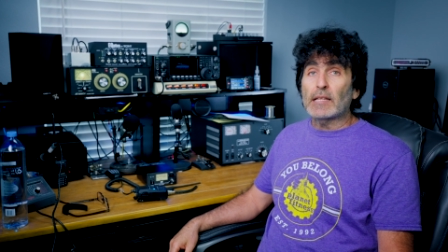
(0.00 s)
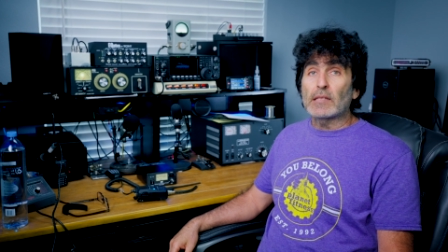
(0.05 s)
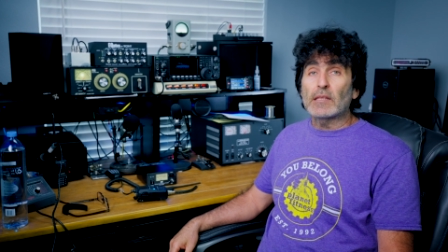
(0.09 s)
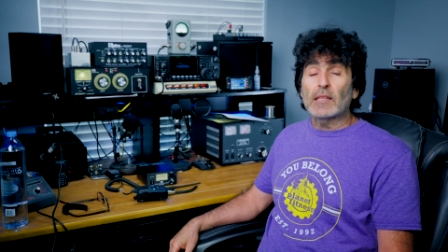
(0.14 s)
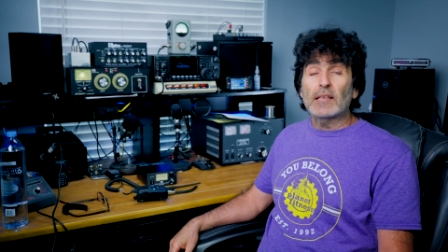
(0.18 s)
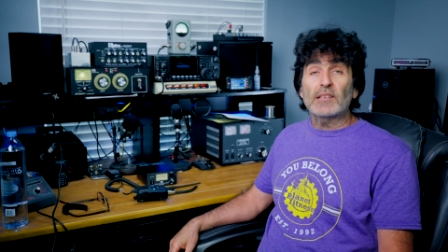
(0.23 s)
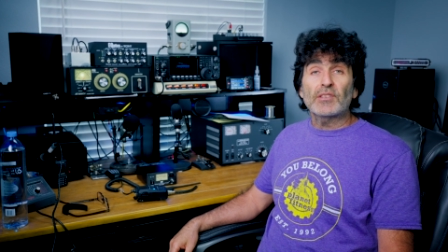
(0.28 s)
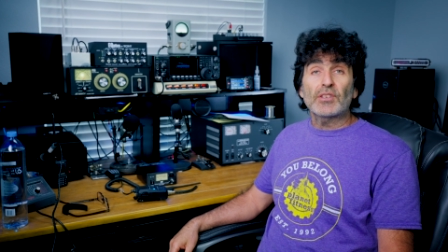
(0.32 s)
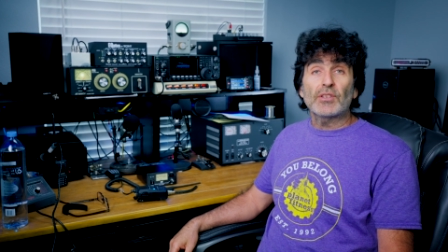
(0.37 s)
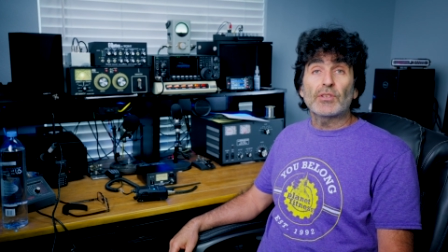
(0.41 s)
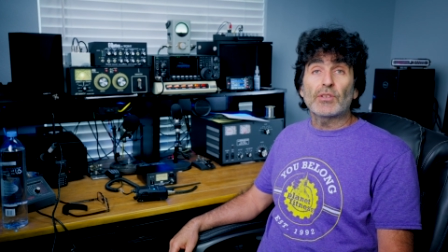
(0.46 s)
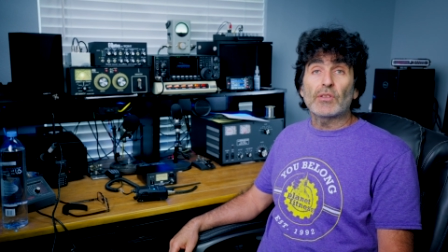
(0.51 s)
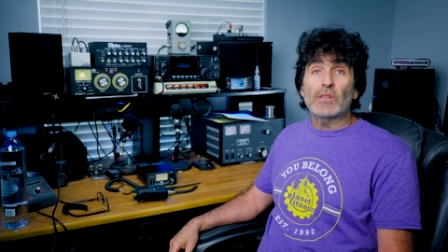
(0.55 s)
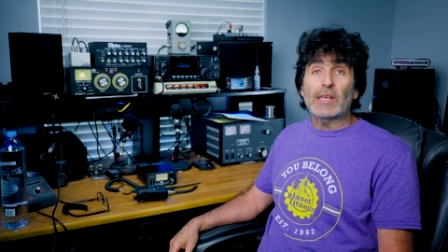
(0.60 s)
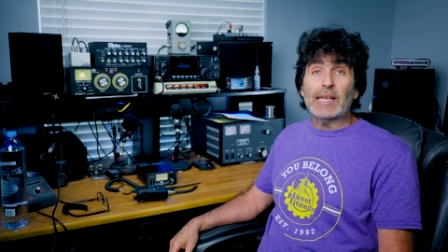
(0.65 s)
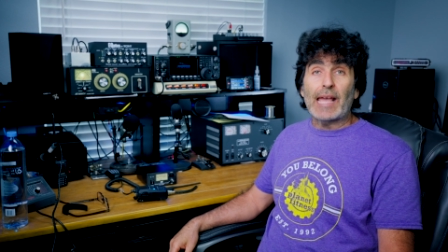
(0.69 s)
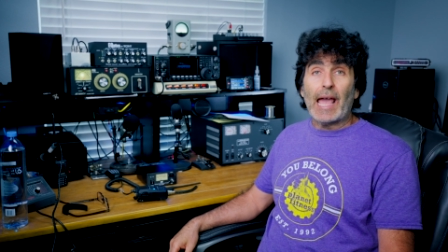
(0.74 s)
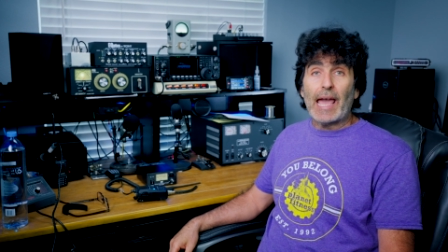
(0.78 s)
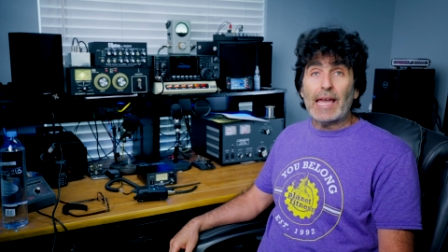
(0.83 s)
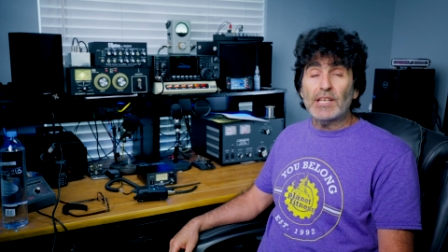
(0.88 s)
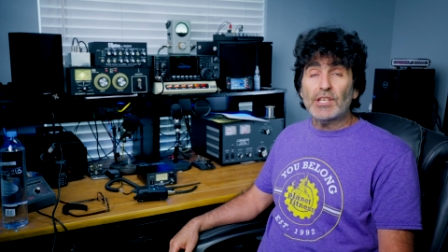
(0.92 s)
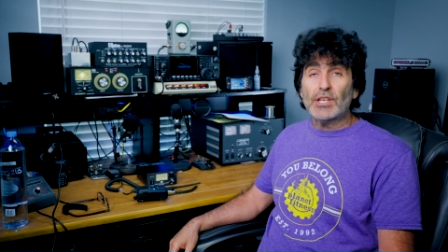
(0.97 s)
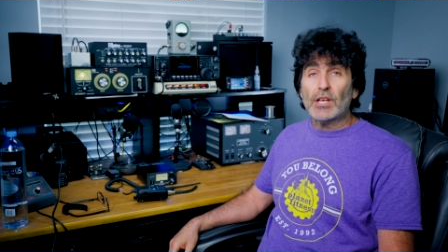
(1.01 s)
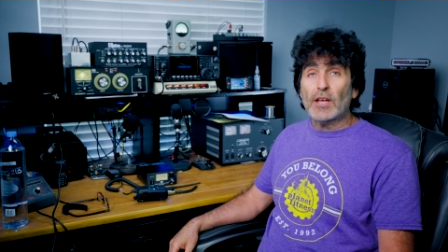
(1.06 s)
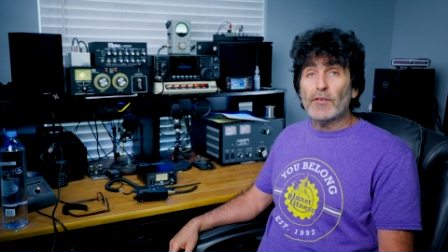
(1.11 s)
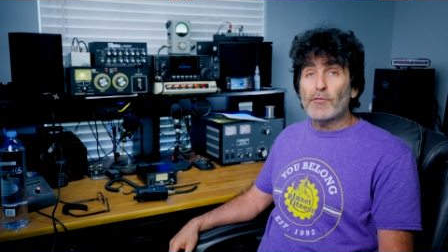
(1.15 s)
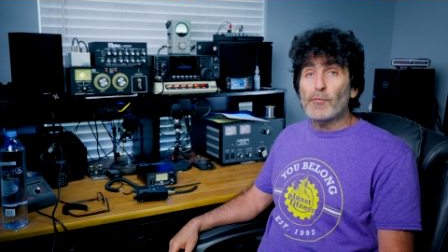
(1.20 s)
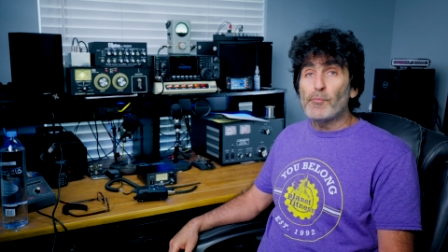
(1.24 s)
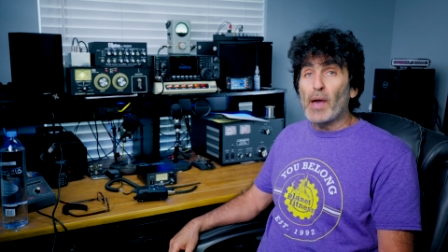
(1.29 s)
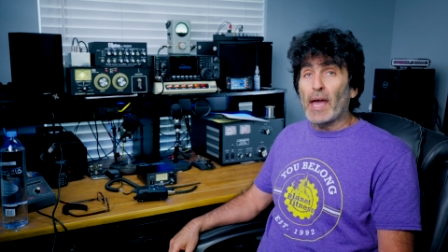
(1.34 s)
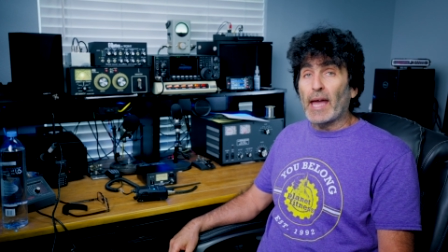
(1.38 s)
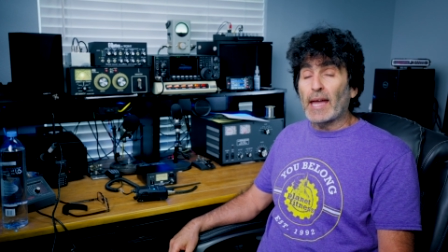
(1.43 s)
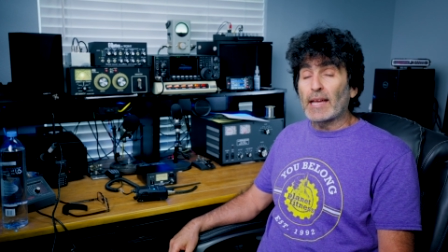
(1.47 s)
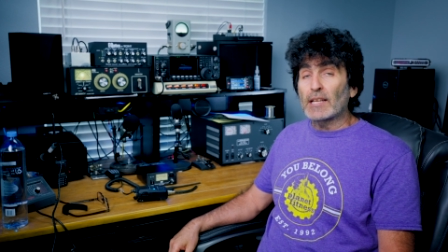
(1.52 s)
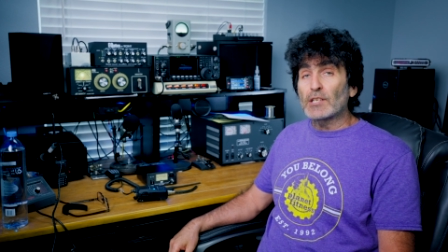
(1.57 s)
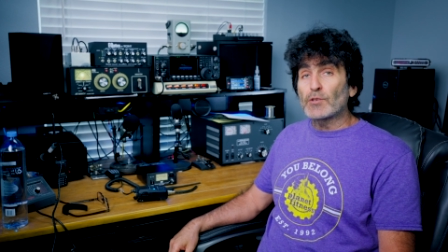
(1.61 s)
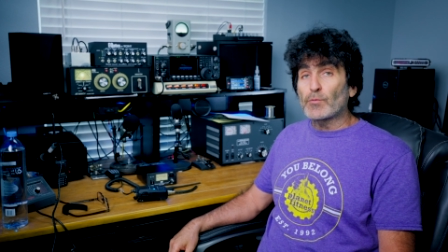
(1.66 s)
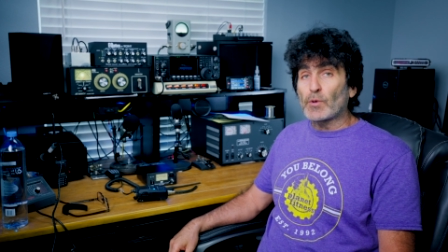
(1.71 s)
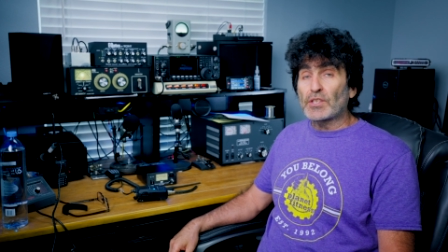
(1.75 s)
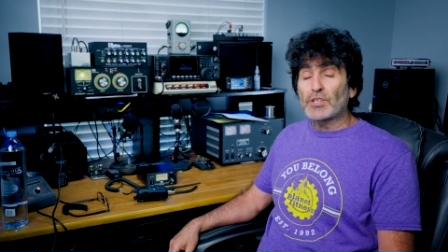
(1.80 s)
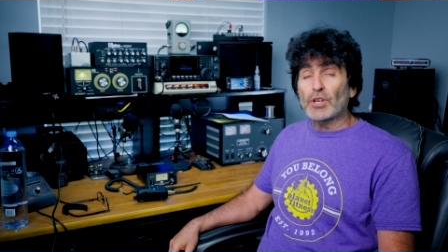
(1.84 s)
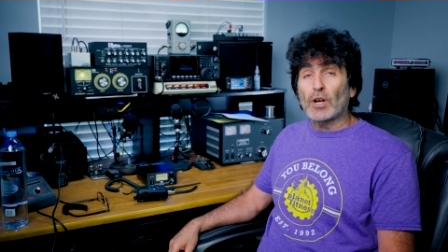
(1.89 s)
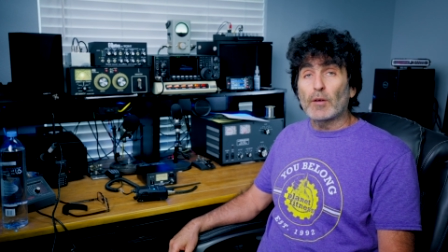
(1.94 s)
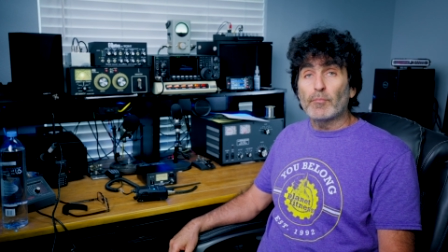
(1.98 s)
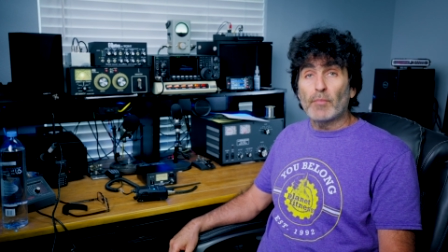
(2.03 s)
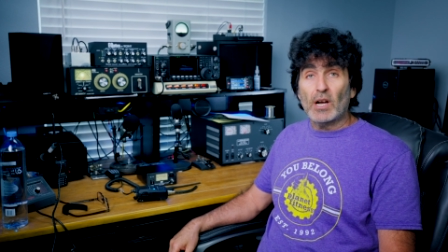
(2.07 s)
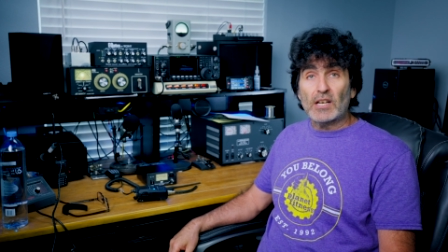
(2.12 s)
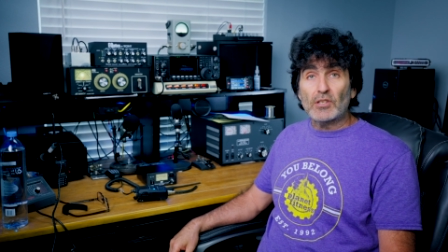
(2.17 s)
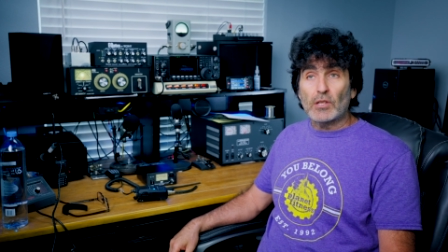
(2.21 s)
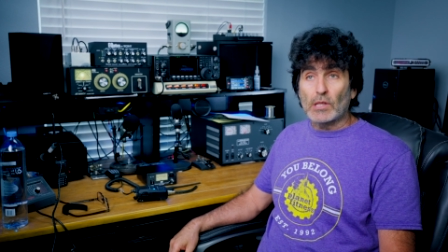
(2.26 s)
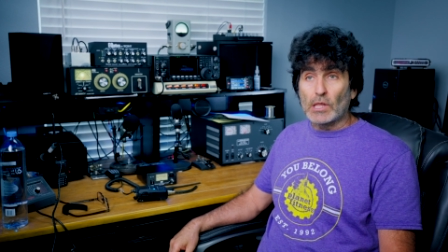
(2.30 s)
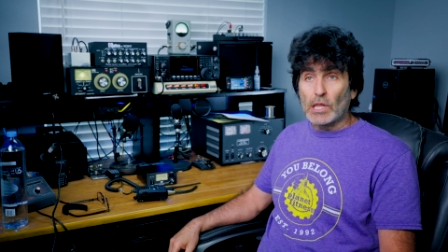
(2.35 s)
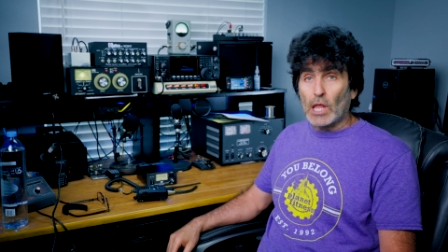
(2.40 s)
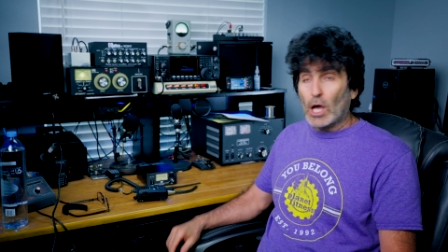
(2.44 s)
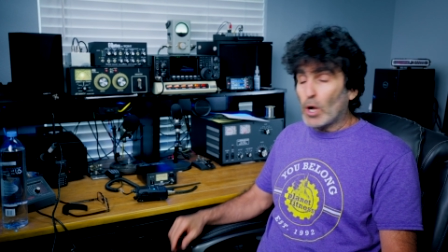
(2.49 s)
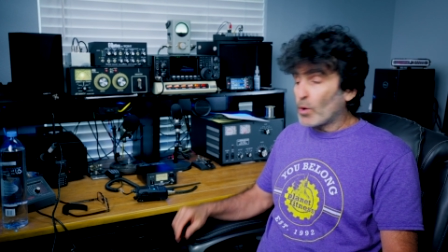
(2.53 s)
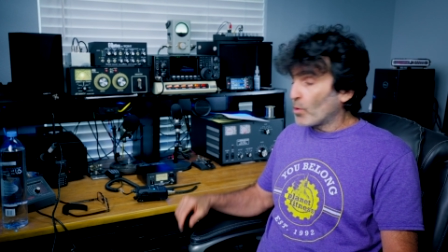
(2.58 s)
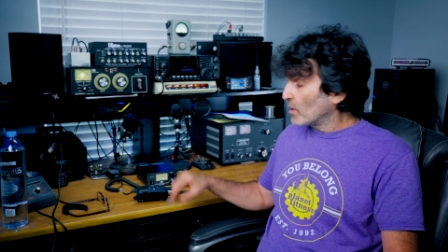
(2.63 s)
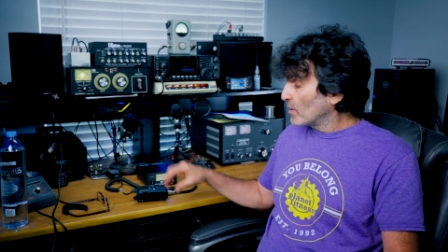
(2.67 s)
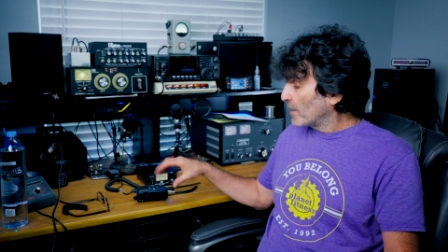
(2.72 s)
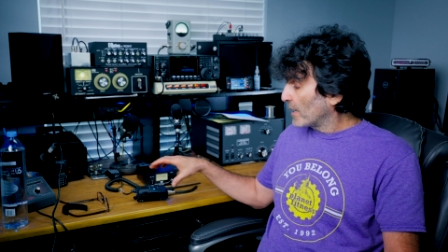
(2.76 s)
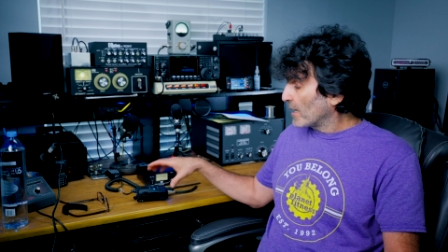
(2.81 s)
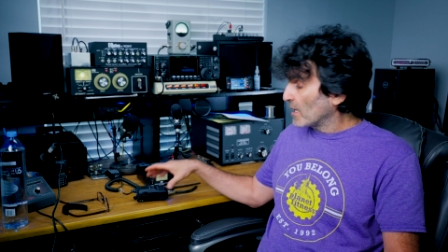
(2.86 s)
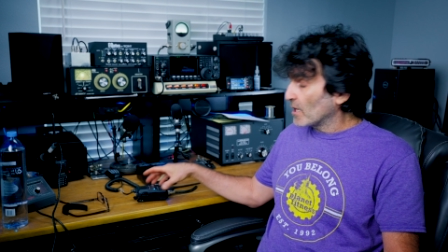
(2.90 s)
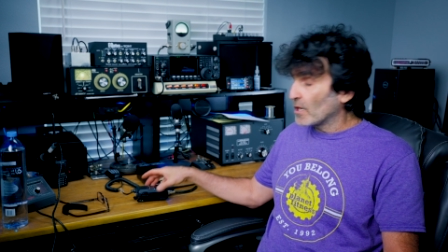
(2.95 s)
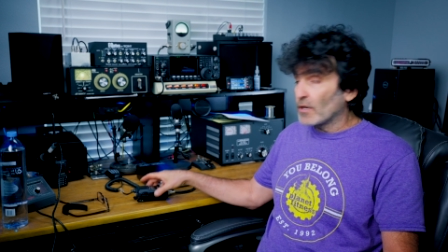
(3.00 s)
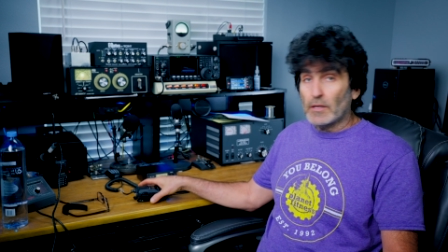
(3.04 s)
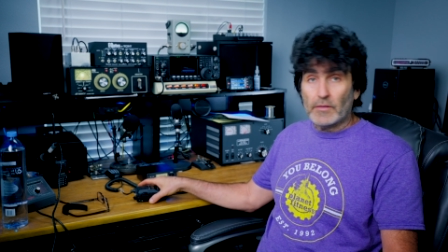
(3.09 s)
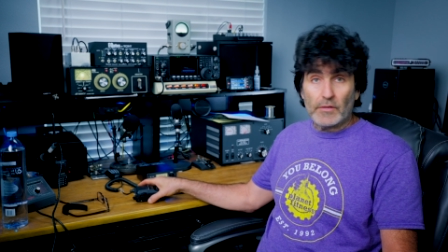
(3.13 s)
and listen to the H F bands, which are much lower here,